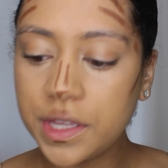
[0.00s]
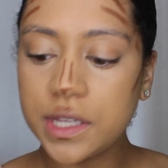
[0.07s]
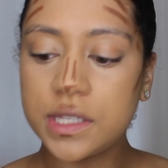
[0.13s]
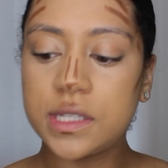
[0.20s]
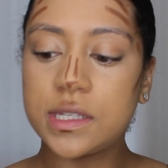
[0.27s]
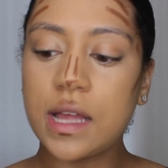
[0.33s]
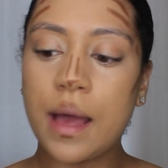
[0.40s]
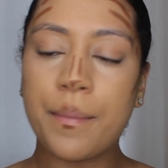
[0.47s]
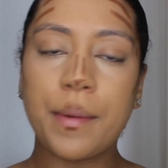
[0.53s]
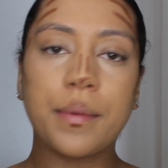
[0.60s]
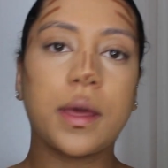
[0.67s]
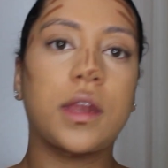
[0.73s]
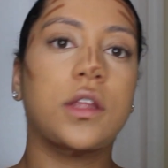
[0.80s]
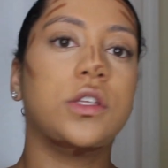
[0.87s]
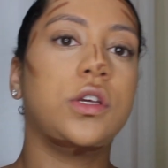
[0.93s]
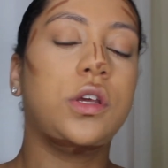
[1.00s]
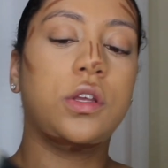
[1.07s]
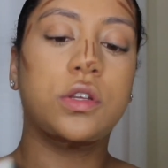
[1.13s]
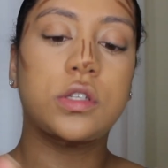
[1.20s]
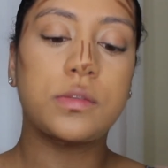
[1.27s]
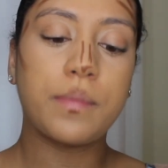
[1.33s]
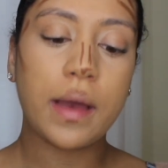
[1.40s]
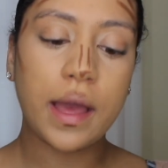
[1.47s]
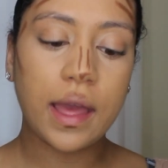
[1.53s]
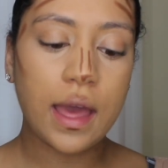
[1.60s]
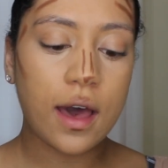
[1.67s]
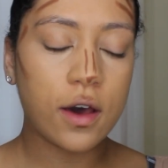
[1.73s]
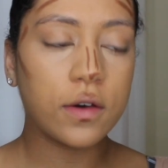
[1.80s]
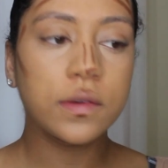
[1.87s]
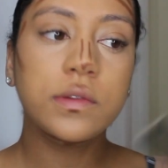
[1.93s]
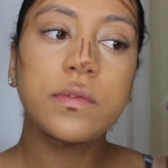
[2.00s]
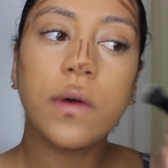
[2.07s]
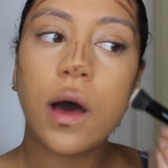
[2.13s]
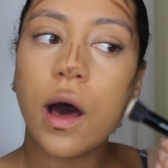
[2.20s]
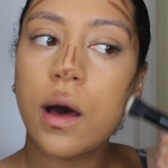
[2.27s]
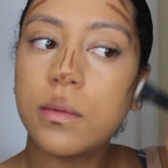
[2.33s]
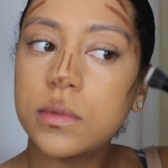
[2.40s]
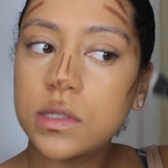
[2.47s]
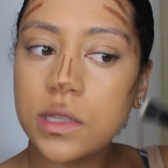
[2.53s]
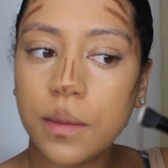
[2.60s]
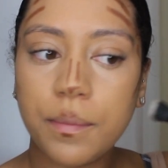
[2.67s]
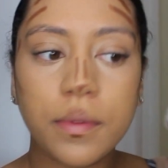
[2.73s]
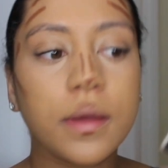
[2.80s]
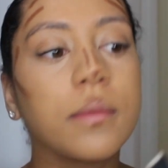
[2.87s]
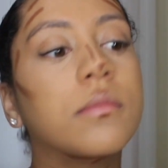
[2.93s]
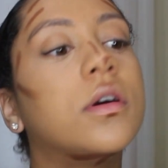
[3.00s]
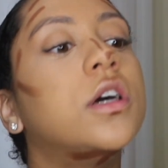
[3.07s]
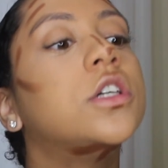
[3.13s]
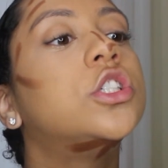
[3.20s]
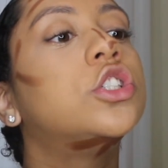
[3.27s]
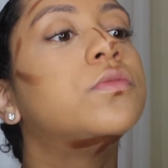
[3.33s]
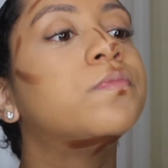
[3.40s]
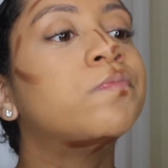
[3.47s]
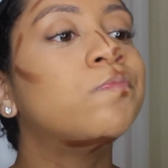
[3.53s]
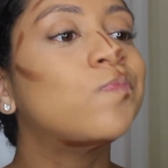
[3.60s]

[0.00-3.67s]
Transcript: this step I'm going to use my e.l.f. stippling brush.